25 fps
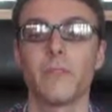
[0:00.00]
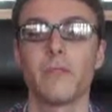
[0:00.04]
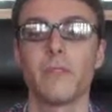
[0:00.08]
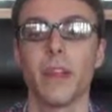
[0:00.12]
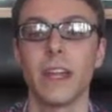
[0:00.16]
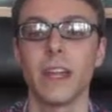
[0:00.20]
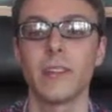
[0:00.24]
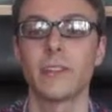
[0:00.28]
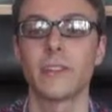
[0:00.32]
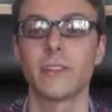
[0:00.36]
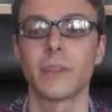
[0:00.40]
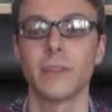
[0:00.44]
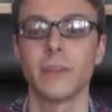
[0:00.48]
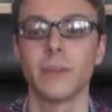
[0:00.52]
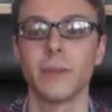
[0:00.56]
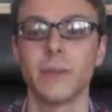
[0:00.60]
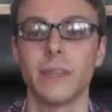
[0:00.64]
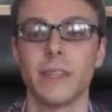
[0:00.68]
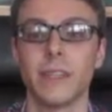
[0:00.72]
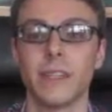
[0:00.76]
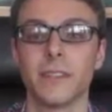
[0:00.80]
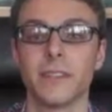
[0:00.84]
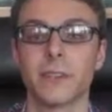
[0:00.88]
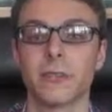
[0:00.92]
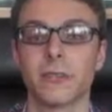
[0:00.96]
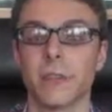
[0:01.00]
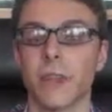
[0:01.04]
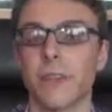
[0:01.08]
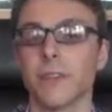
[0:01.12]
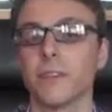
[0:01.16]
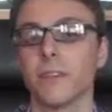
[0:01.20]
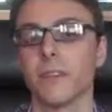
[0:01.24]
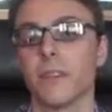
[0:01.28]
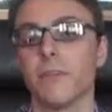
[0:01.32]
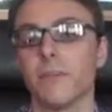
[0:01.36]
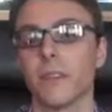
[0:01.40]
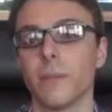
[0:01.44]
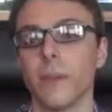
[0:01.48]
Raid 2 is a
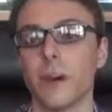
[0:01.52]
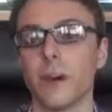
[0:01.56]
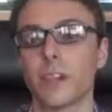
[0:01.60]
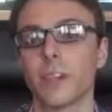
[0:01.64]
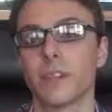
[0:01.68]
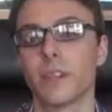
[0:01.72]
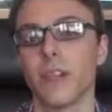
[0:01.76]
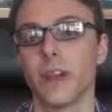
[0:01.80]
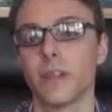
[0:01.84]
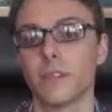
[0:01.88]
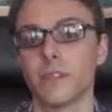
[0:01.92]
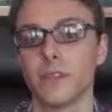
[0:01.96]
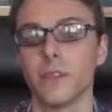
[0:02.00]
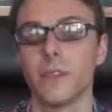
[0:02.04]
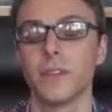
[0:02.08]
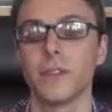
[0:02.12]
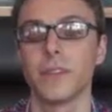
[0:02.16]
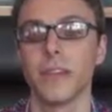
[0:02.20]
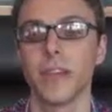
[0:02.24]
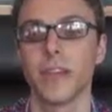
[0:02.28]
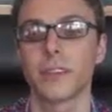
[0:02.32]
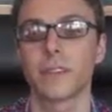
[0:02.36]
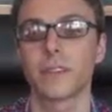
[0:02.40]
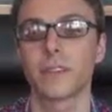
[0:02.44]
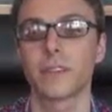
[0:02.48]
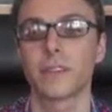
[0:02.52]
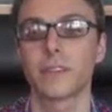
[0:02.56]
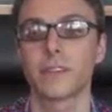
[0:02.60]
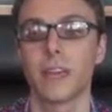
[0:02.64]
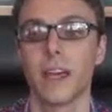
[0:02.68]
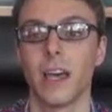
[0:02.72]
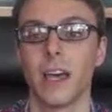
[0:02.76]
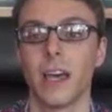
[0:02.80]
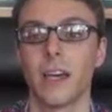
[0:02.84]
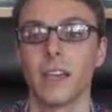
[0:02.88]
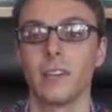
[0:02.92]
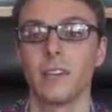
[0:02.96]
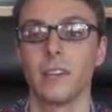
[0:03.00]
great film for martial arts enthusiasts,
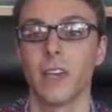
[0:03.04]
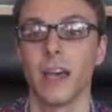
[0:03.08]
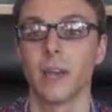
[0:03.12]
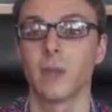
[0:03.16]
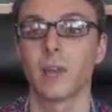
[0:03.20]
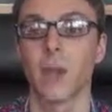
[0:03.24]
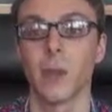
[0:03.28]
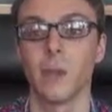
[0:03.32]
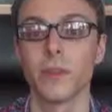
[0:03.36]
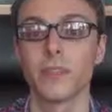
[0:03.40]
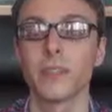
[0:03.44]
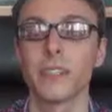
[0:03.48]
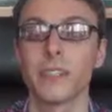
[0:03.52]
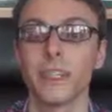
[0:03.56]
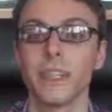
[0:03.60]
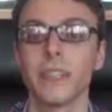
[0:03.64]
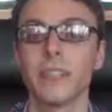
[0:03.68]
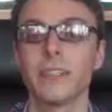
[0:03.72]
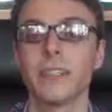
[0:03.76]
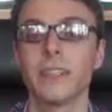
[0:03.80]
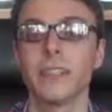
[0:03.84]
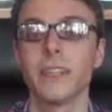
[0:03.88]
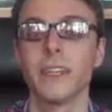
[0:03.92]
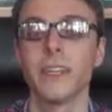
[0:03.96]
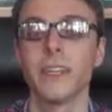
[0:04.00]
and go and see it.